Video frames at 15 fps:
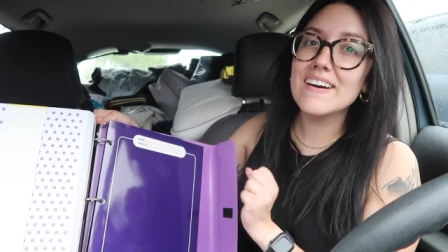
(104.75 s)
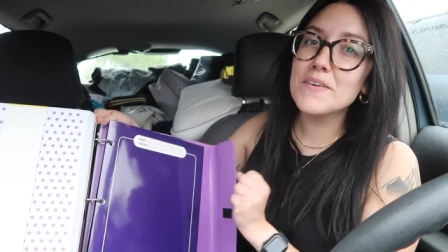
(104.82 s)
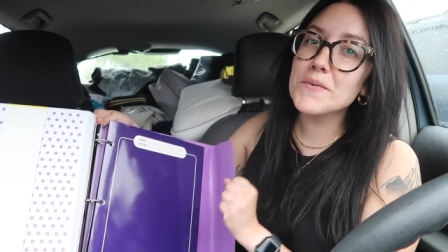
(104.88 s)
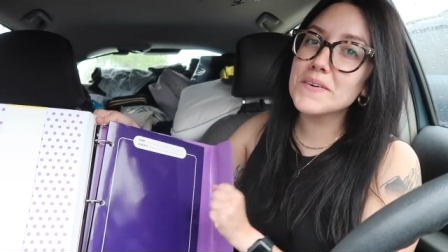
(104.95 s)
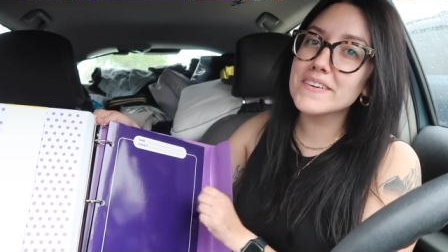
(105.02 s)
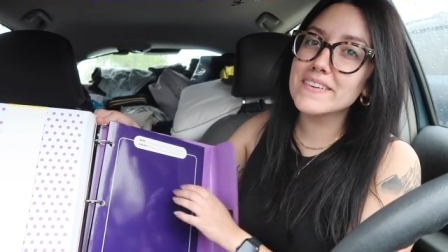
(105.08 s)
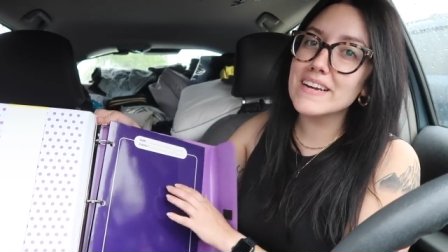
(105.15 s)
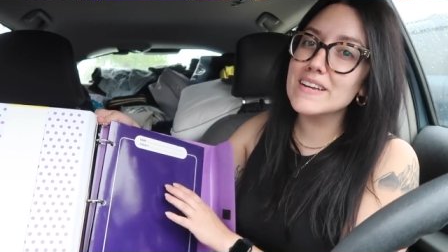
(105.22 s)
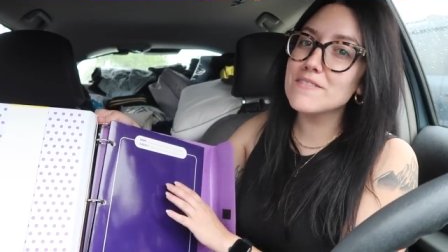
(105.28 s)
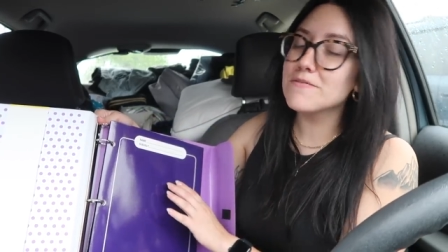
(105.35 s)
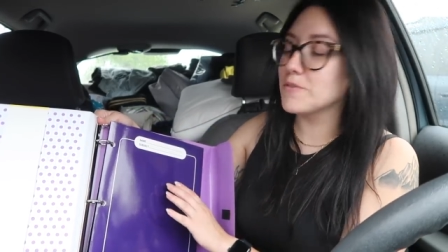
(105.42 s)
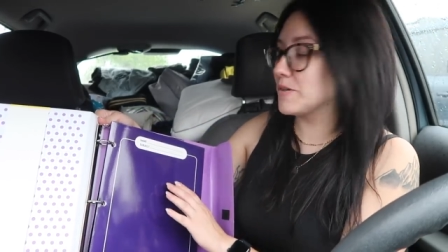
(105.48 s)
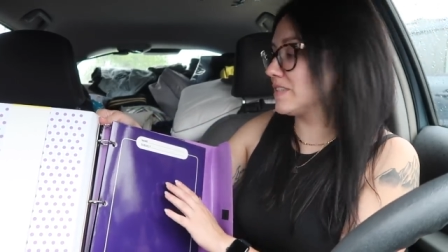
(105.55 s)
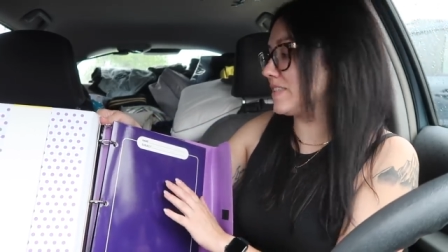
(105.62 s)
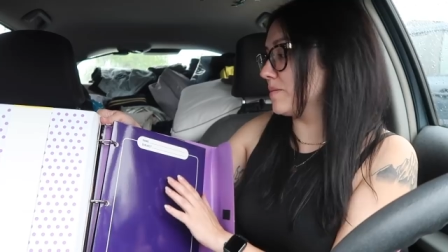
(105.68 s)
order in
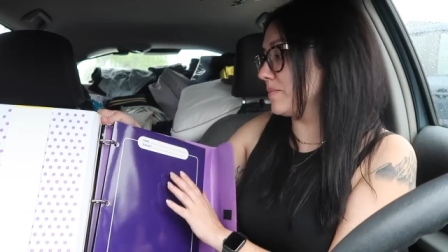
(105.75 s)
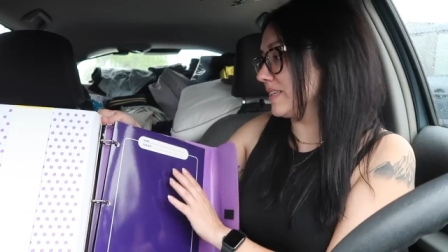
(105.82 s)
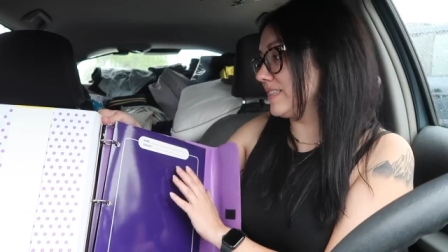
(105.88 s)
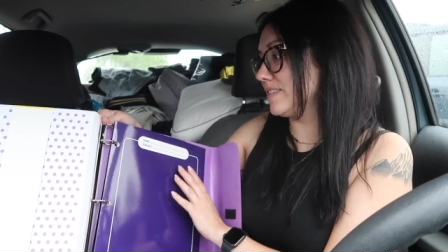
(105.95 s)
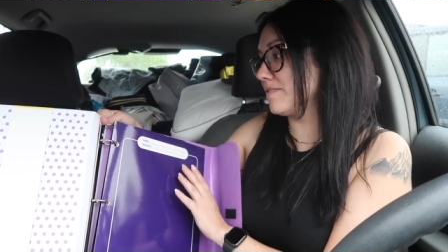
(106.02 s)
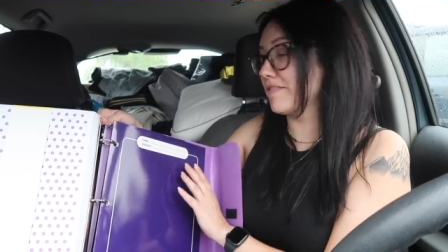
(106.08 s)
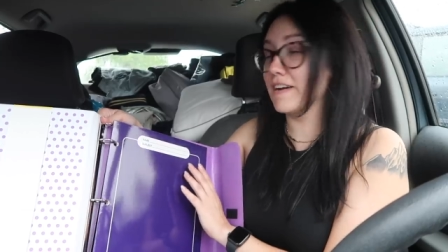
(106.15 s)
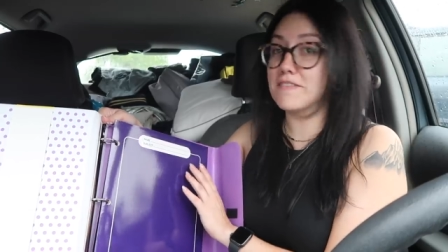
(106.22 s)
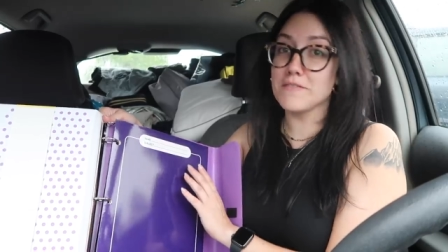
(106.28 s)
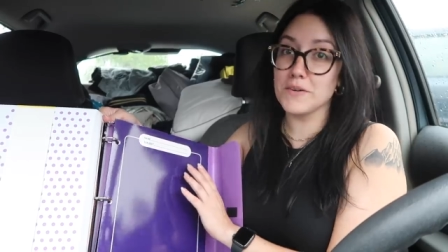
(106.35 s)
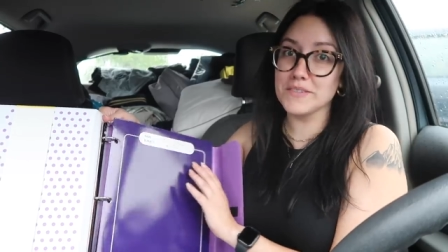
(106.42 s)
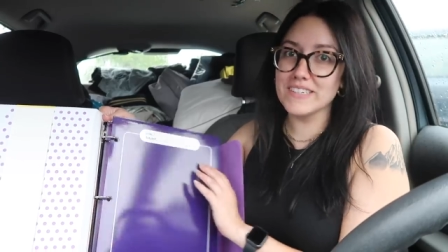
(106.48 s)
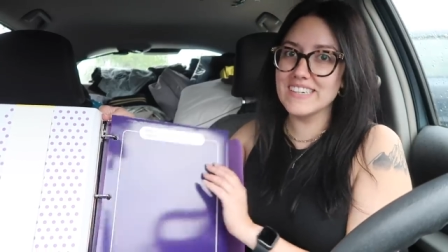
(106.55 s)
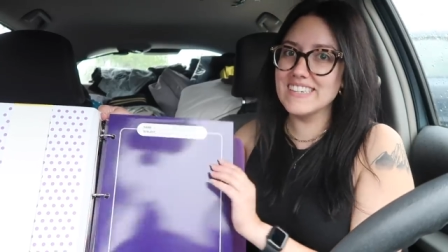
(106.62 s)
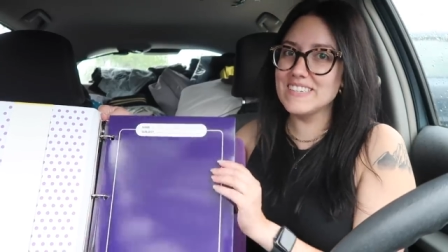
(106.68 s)
for some Lisa Frank
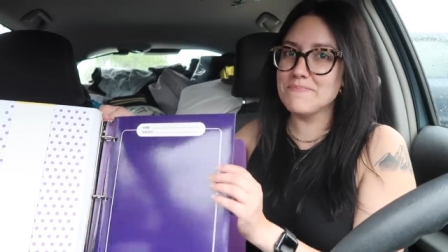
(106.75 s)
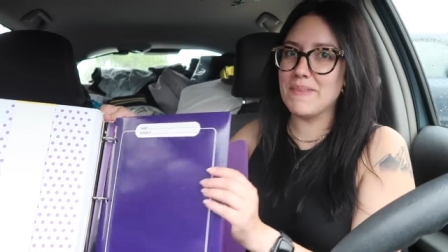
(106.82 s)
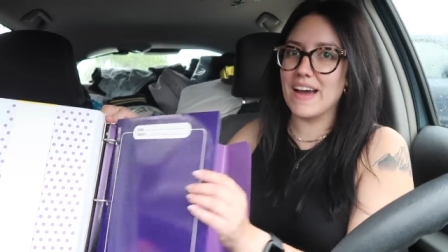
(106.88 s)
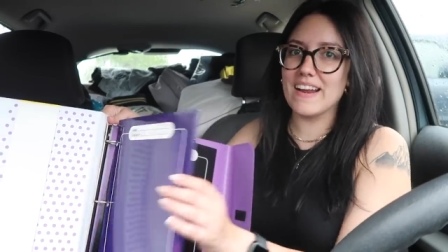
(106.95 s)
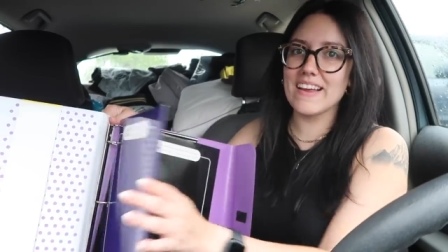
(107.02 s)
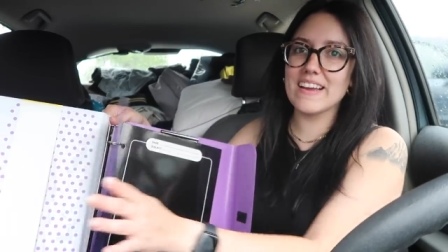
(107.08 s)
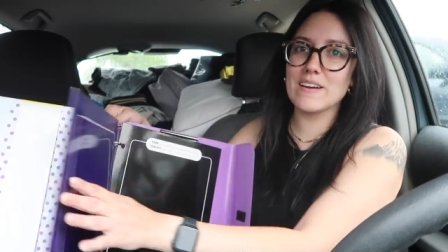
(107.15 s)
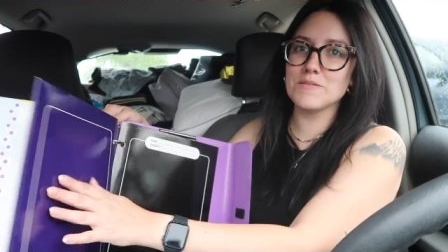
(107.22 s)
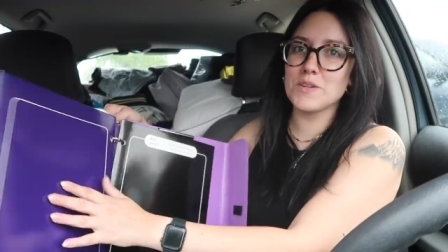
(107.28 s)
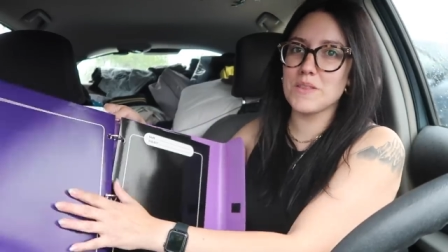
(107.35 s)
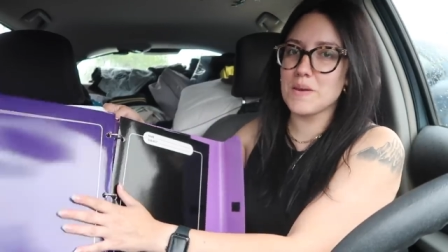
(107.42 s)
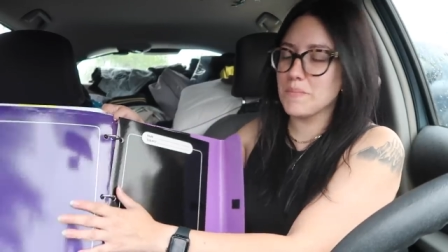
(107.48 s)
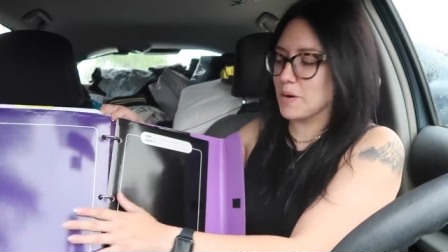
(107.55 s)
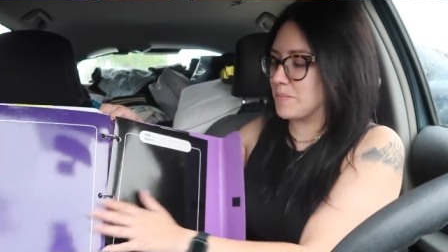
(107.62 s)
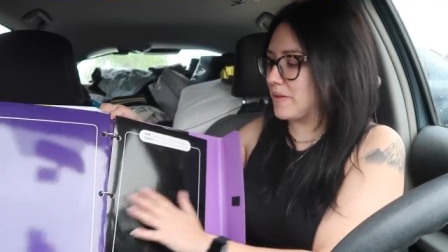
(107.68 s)
folders, but it comes with
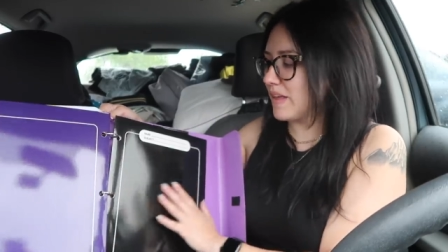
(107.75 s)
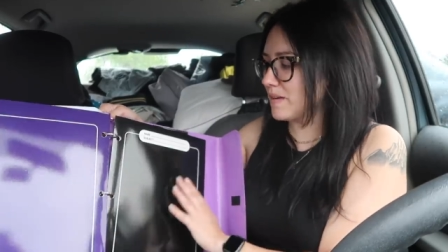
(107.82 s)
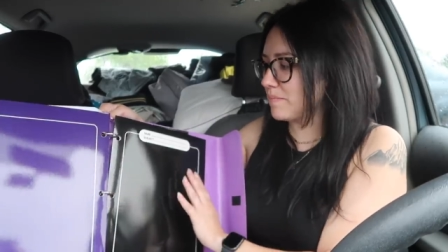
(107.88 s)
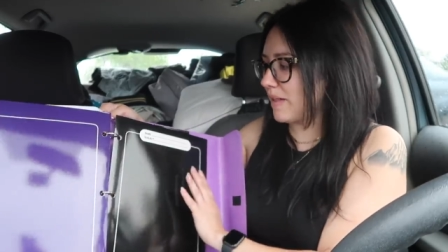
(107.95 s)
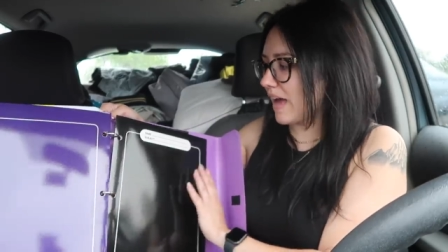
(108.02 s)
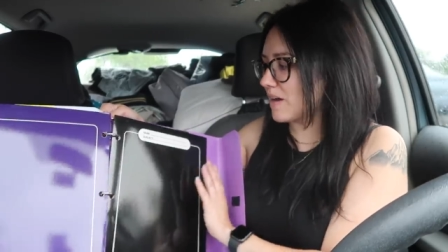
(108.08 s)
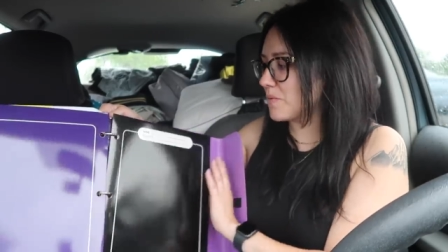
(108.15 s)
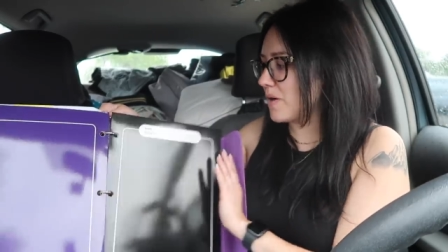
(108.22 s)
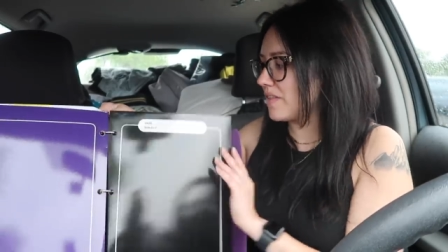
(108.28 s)
a purple and a black